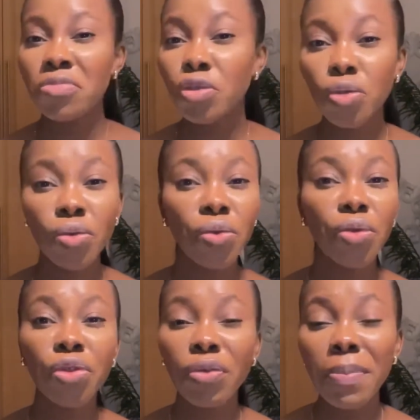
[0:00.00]

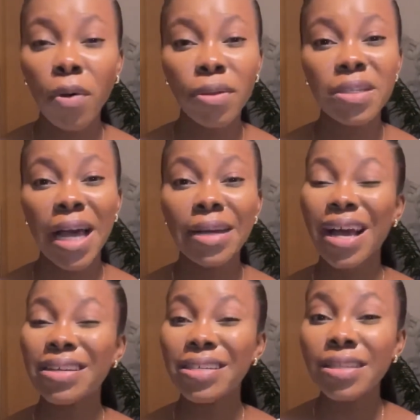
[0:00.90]
2-3 months
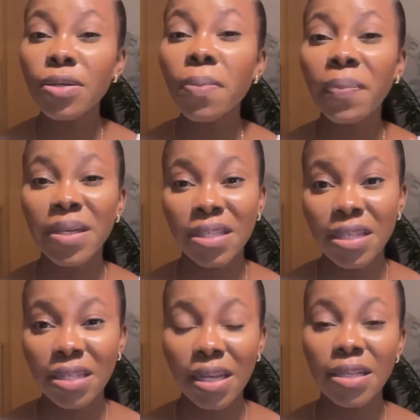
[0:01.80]
and is still
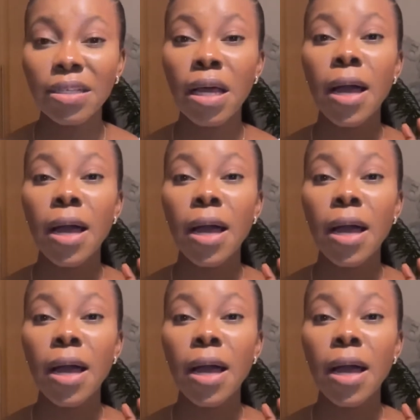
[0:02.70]
persistent,